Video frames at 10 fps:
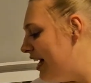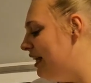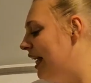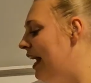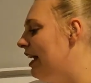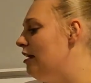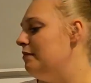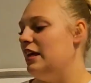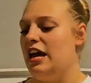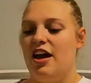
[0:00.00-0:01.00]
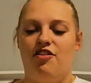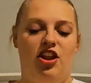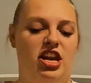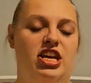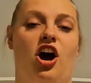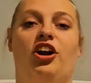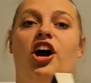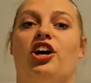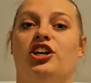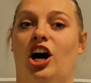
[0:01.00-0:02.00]
Alaya gave me the
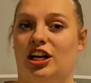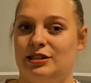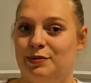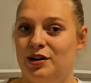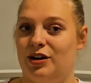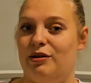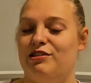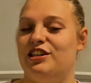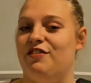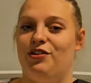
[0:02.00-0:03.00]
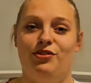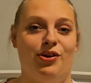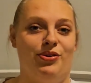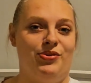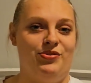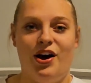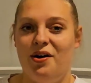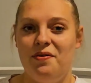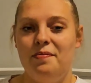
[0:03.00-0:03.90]
Neon Gods book, which if you know,